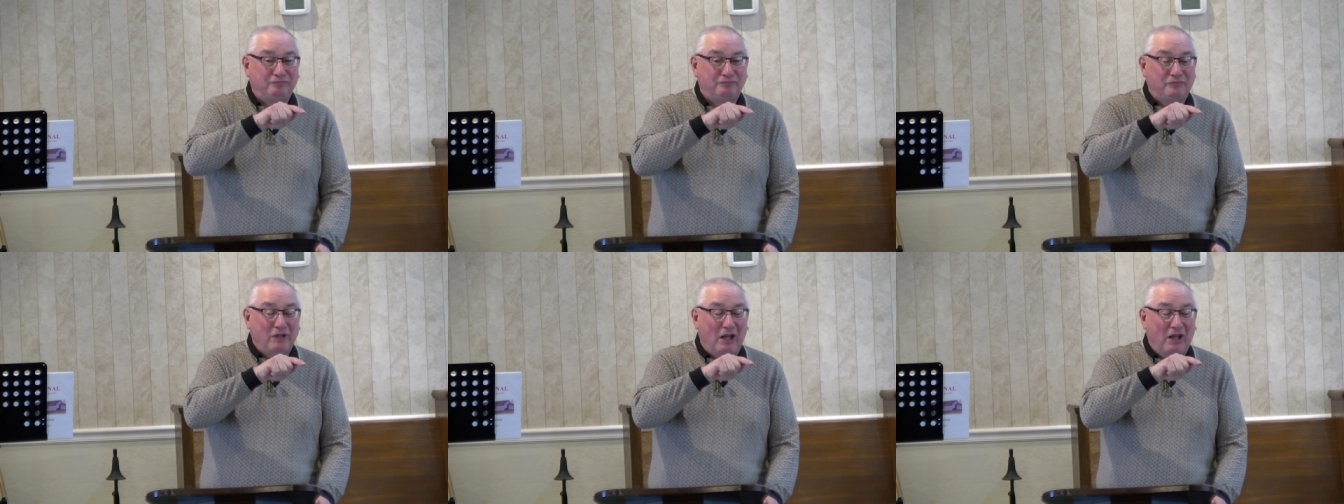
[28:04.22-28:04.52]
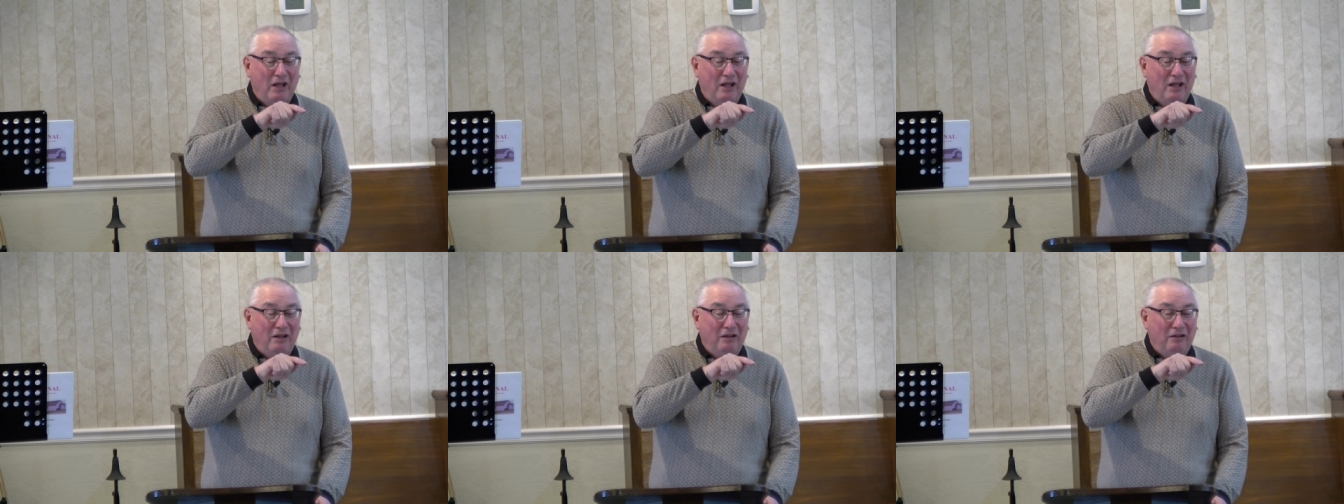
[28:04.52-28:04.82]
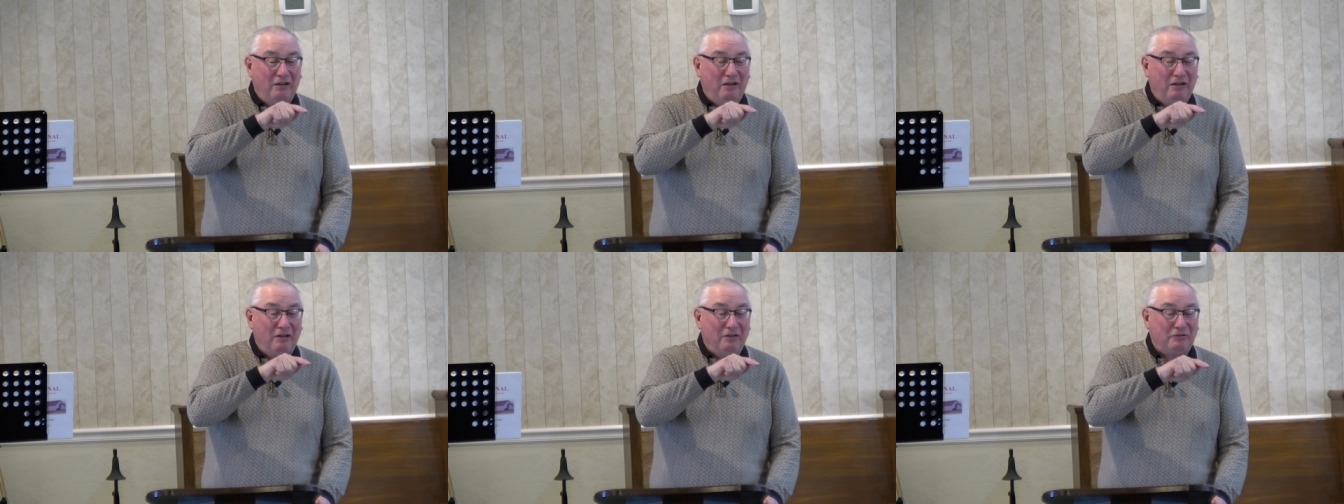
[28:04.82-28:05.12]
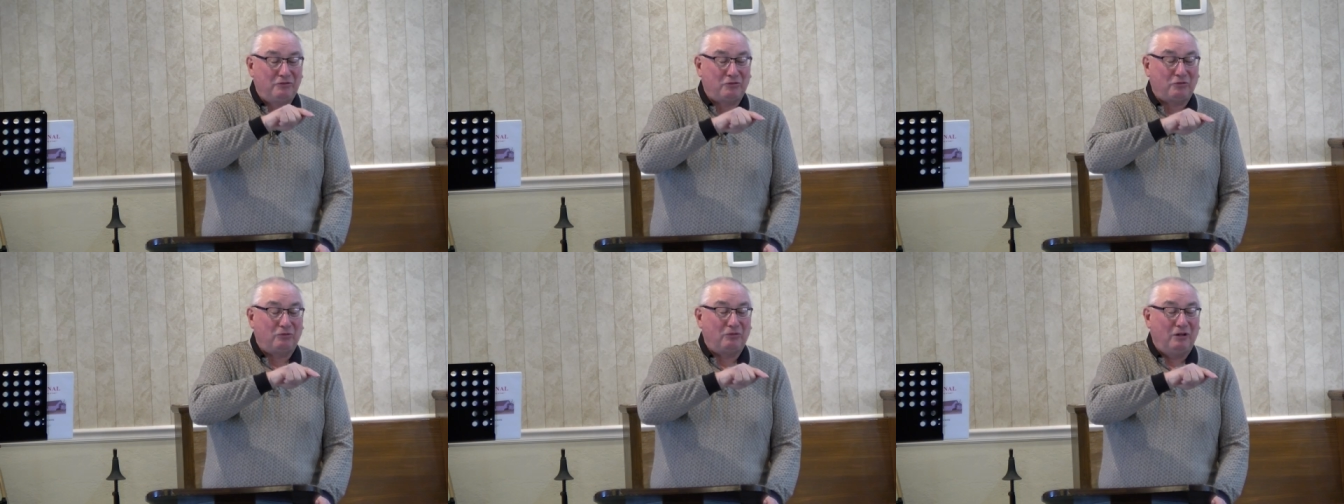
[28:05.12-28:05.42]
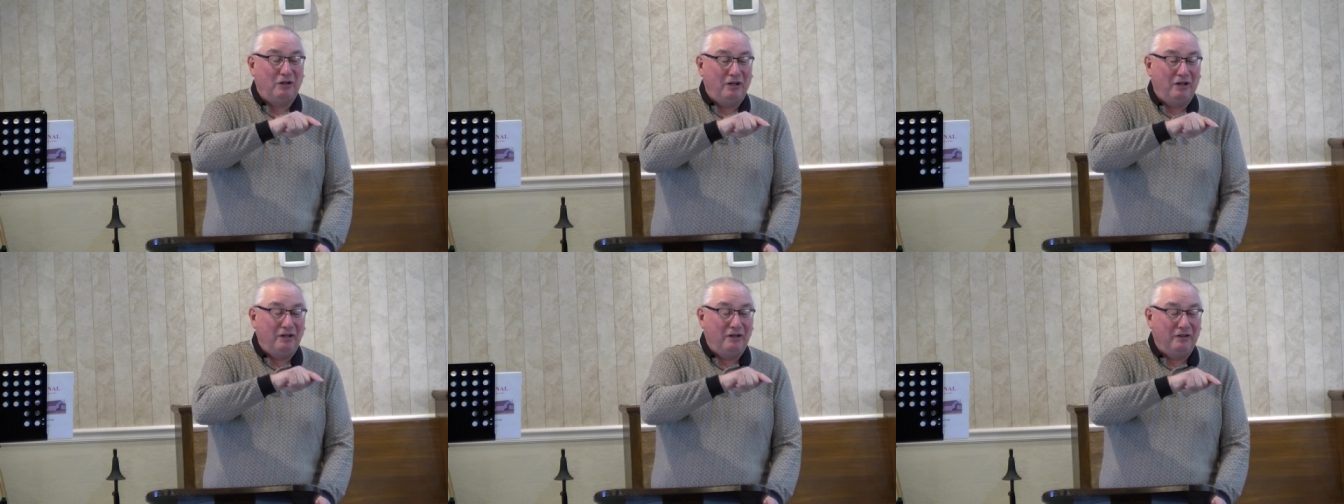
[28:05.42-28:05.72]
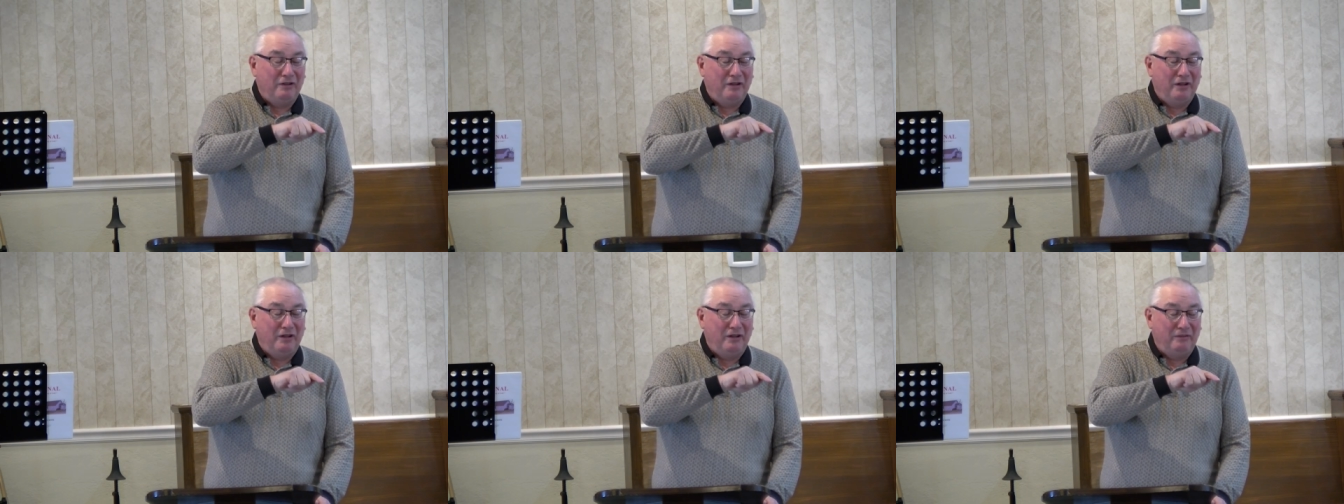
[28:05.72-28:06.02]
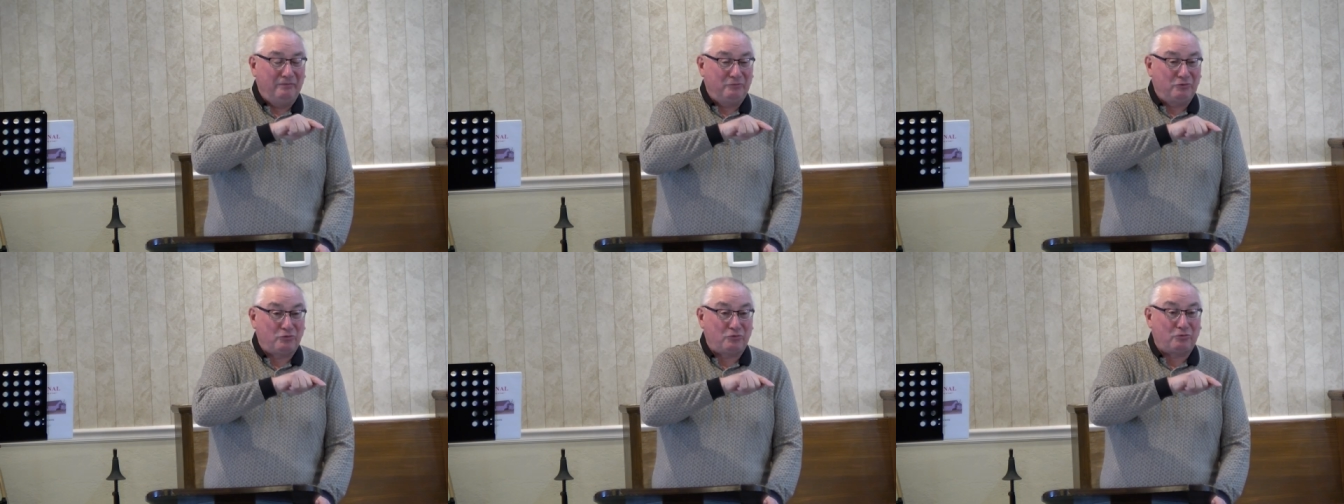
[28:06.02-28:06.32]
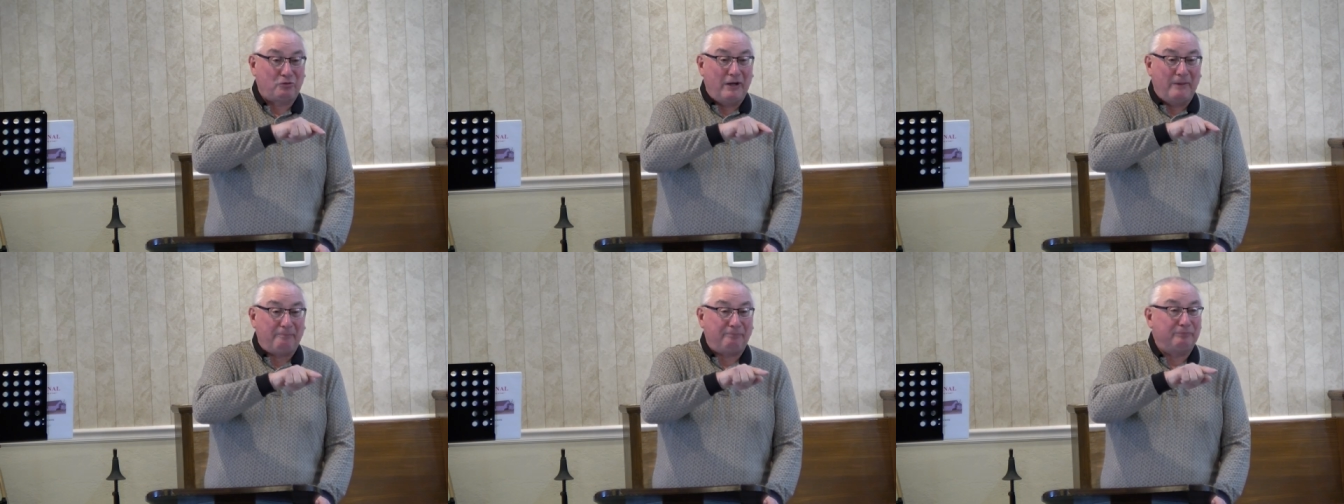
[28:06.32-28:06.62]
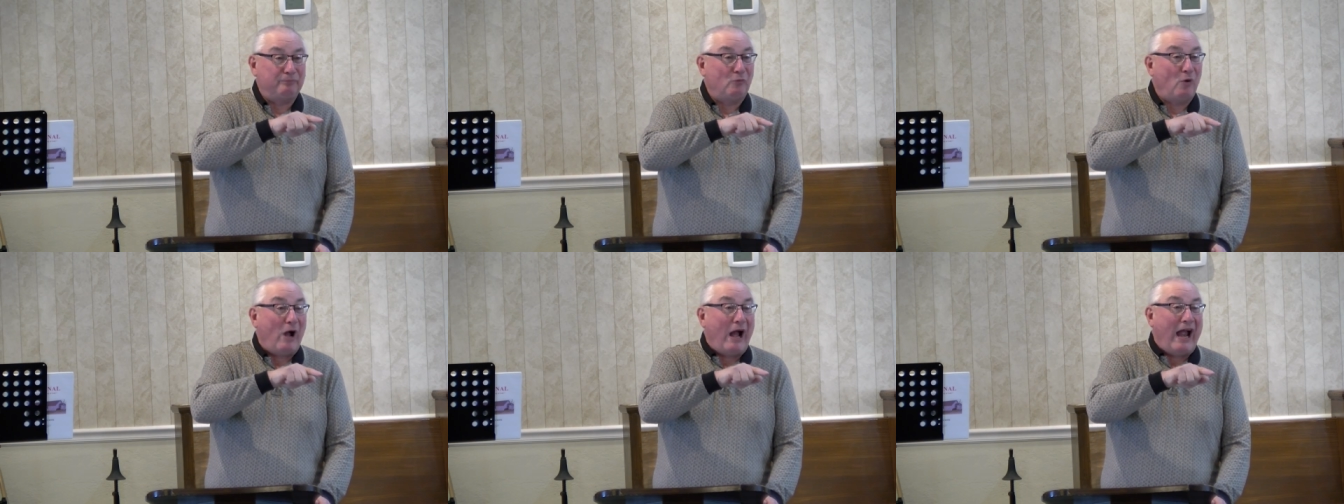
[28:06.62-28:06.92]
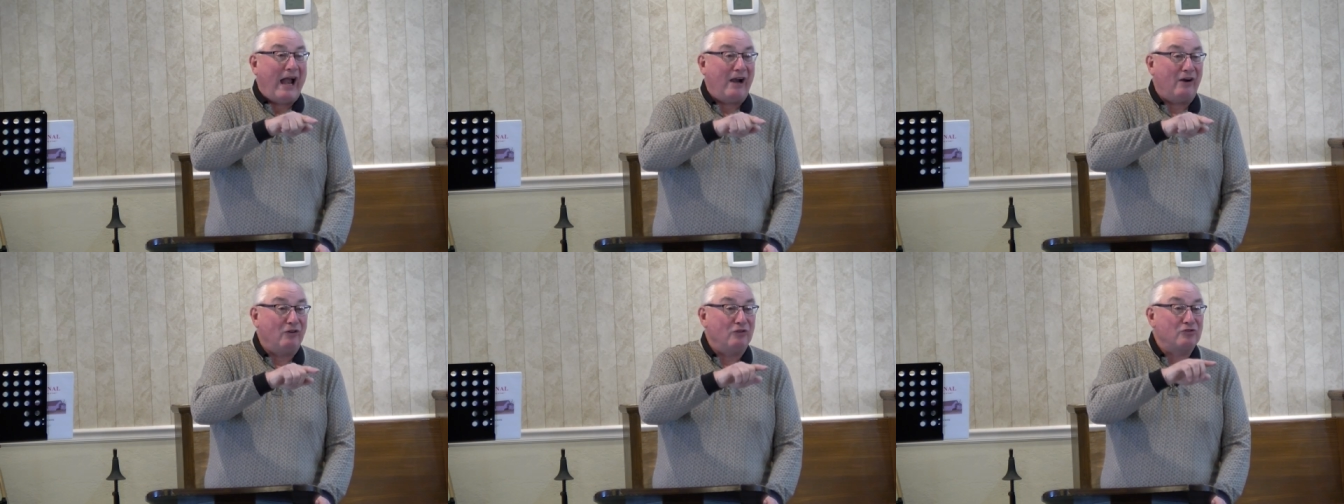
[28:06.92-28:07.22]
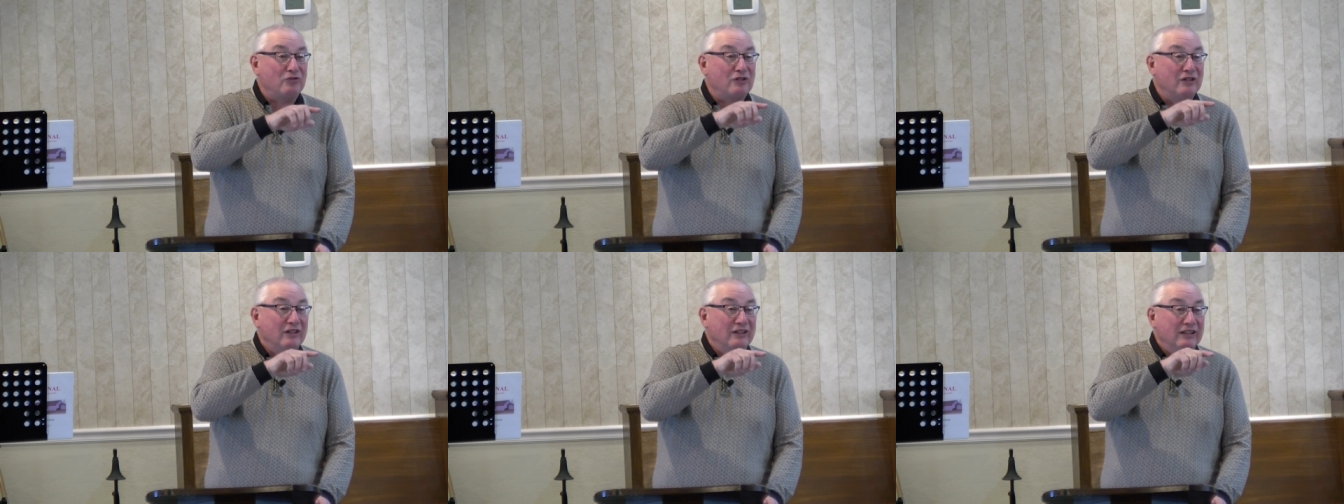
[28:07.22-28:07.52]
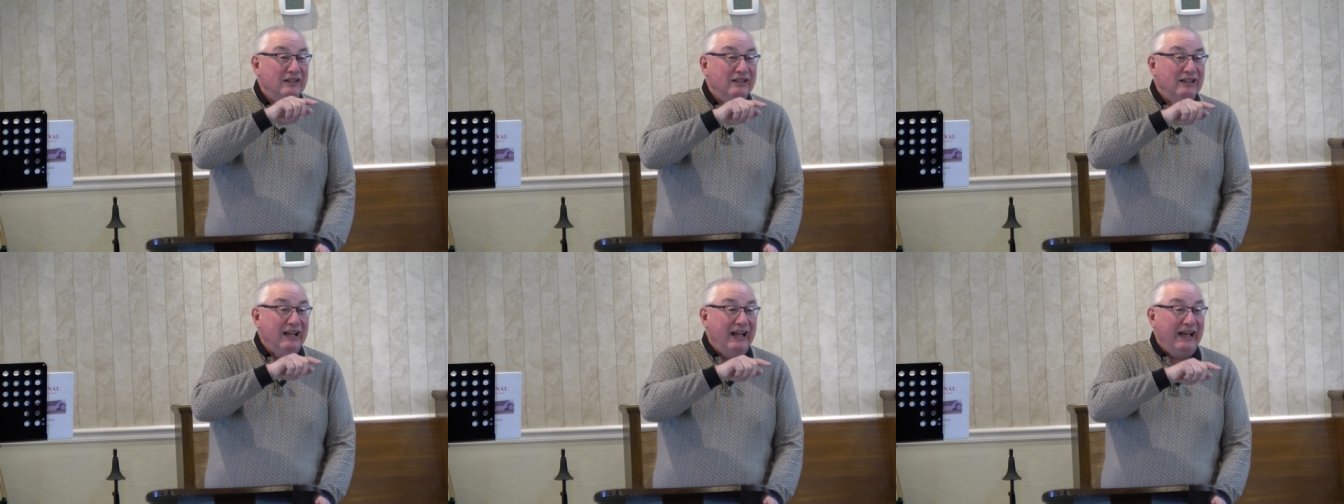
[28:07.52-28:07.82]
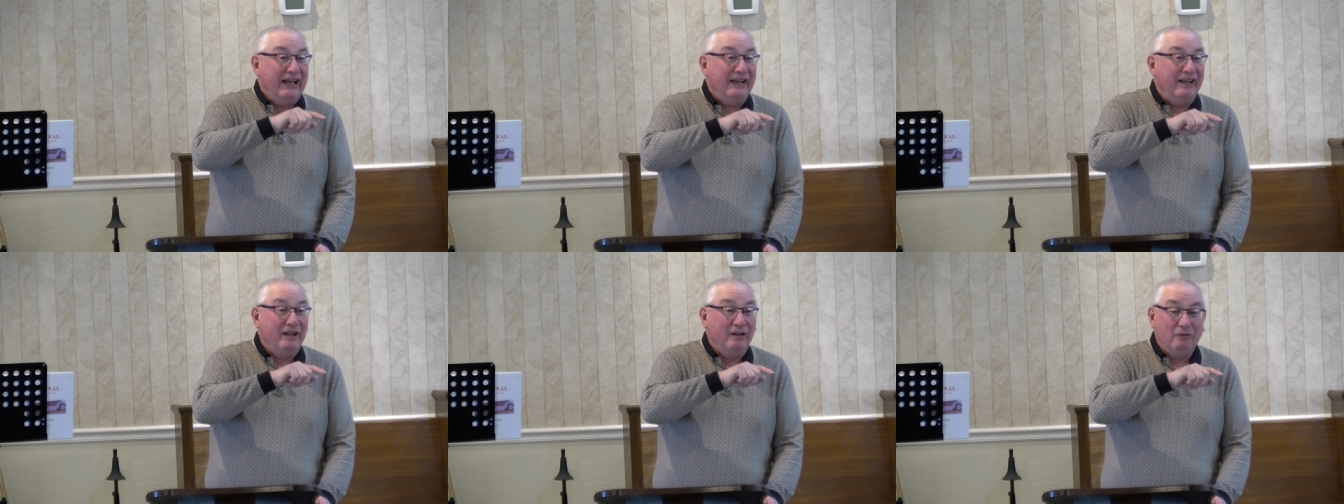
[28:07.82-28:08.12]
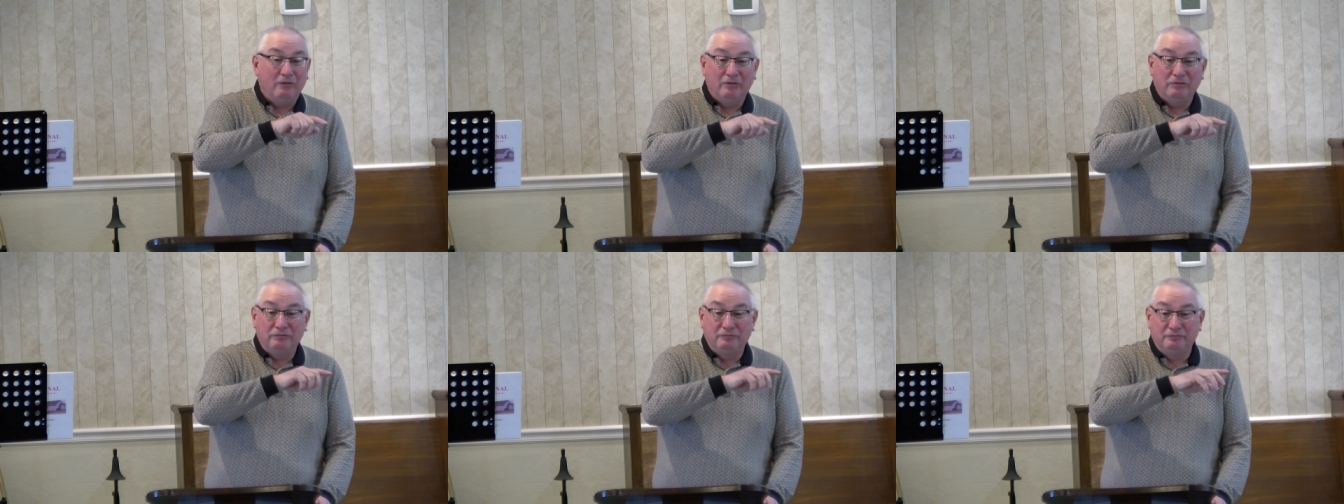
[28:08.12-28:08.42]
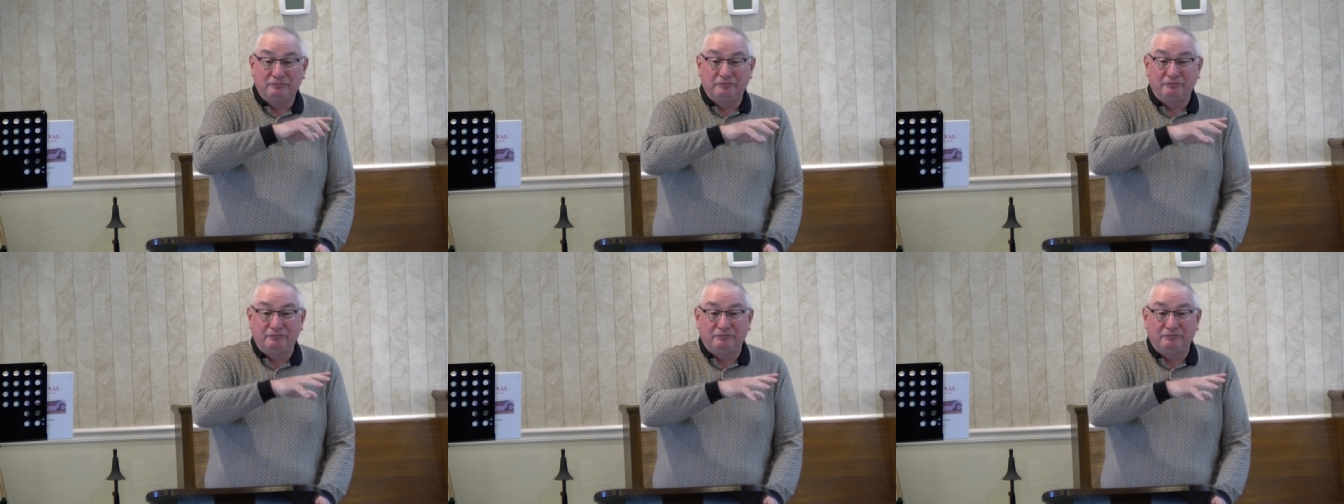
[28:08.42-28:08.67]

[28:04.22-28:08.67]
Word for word: uh, uh, tr- uh, the trip wires and the